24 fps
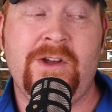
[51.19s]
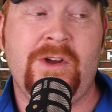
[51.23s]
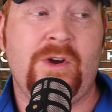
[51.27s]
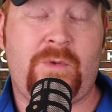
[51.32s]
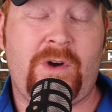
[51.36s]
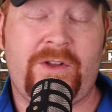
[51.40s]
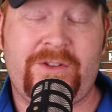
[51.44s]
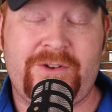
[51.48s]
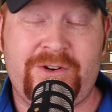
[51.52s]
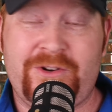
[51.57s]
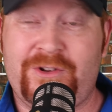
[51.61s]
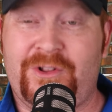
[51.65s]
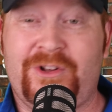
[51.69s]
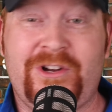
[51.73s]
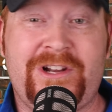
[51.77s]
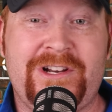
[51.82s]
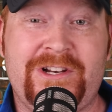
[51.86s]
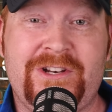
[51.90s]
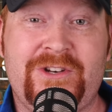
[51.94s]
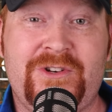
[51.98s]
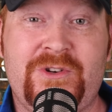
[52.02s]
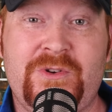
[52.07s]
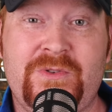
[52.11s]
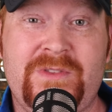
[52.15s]
Whether you're looking
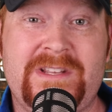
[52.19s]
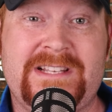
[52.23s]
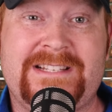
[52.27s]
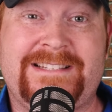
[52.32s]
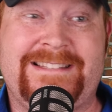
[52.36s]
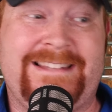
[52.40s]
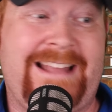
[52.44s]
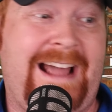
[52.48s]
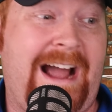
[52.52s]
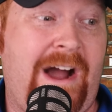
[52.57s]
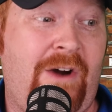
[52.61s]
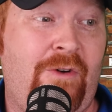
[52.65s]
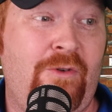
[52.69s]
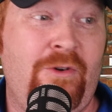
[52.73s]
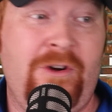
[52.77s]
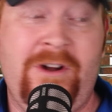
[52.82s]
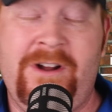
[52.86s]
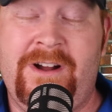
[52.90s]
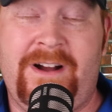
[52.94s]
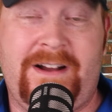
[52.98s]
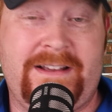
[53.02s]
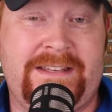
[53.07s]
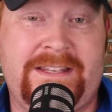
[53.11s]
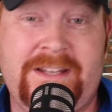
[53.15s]
to do this now,
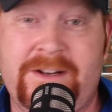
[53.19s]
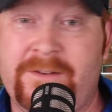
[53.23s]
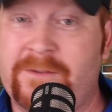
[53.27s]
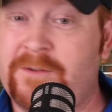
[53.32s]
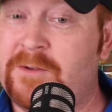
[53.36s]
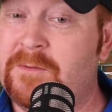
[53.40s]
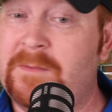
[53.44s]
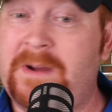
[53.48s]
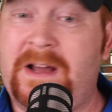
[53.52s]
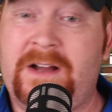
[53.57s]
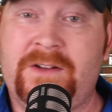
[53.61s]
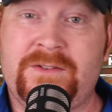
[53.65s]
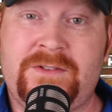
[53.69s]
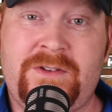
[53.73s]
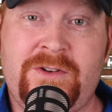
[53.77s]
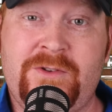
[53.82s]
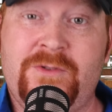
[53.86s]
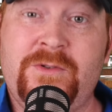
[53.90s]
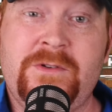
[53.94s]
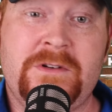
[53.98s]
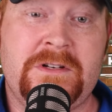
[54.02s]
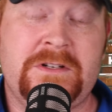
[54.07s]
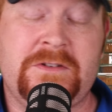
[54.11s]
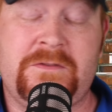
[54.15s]
a year from now, 2
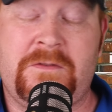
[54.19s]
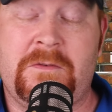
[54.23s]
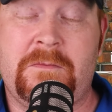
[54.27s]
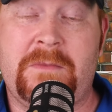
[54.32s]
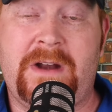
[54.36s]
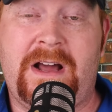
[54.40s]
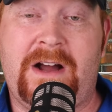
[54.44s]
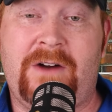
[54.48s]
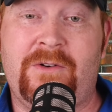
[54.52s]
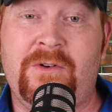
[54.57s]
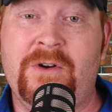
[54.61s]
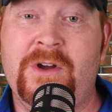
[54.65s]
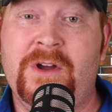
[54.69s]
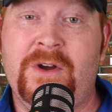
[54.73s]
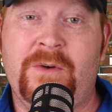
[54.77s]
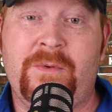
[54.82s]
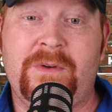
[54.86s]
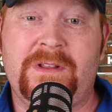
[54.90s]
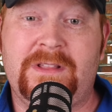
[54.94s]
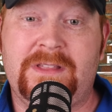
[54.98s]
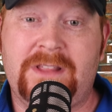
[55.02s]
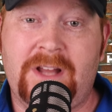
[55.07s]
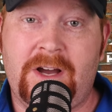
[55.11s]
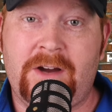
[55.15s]
years from now,
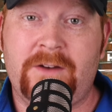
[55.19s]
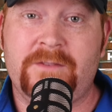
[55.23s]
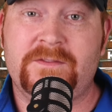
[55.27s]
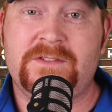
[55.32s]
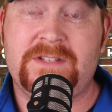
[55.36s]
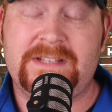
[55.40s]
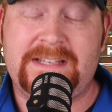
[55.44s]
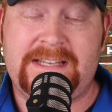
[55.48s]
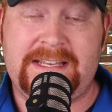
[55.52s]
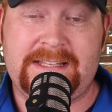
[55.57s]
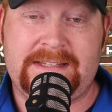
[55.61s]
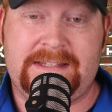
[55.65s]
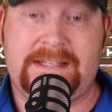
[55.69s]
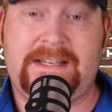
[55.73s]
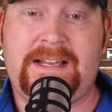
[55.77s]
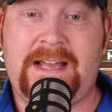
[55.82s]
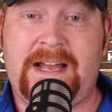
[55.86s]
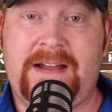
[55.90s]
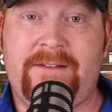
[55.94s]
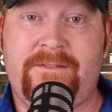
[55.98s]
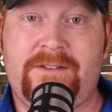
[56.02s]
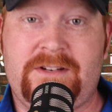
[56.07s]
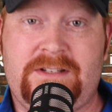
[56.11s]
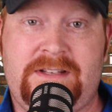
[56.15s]
we love to get the
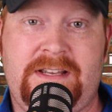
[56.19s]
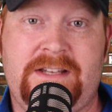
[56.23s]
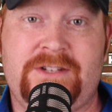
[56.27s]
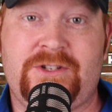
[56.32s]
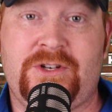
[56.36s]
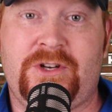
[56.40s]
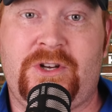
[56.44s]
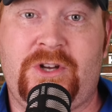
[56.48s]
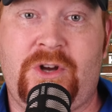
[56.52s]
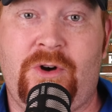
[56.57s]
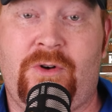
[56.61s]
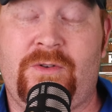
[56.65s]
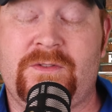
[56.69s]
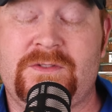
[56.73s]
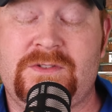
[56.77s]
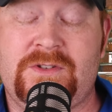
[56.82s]
conversation going.